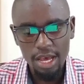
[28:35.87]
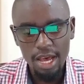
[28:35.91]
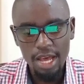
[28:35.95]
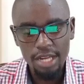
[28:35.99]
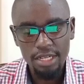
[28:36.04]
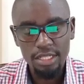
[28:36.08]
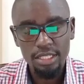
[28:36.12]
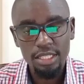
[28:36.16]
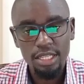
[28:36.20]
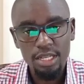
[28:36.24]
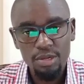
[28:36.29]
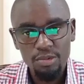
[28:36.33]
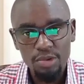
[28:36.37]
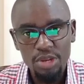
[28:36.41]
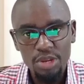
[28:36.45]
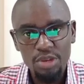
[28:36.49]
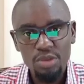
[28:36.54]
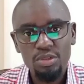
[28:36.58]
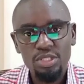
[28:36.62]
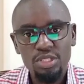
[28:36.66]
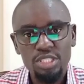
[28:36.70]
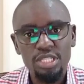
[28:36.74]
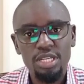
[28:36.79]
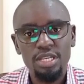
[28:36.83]
And then when
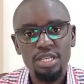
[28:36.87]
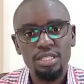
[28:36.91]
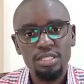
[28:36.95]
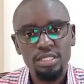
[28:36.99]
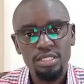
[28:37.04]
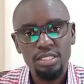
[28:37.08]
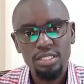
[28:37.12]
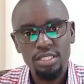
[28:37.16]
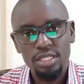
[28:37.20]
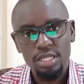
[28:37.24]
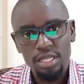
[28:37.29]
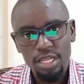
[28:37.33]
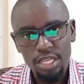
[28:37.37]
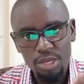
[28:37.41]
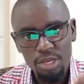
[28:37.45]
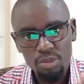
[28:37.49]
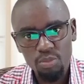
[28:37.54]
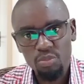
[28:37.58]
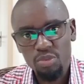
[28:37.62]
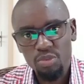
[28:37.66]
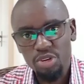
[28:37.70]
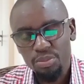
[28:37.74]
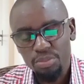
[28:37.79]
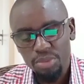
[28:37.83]
you change,
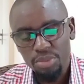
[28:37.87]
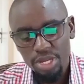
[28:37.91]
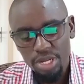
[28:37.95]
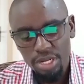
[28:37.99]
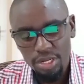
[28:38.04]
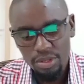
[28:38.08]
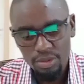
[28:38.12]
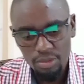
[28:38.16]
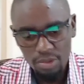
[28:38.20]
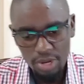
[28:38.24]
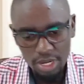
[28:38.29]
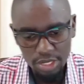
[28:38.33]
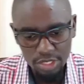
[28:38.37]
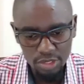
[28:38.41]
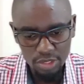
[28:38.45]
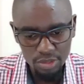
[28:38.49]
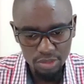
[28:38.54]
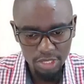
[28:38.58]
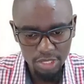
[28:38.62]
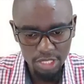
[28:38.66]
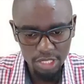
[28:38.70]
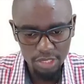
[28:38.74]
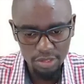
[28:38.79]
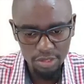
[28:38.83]
implement what
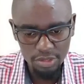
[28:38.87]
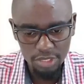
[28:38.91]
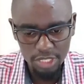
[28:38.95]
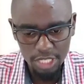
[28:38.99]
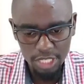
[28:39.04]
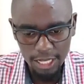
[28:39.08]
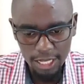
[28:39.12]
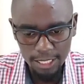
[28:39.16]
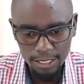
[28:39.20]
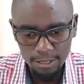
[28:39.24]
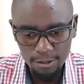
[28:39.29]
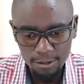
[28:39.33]
you need to change.